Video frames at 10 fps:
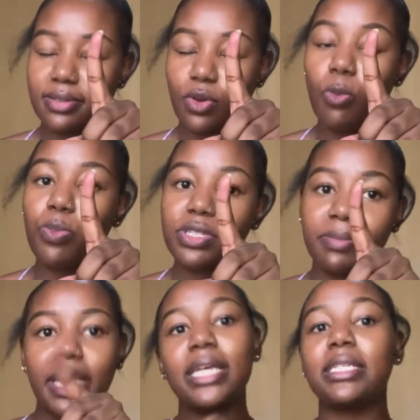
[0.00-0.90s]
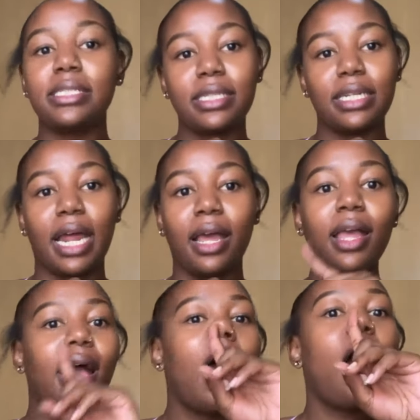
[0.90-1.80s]
Make sense na
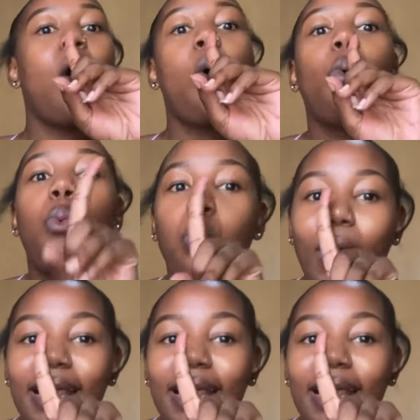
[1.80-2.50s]
what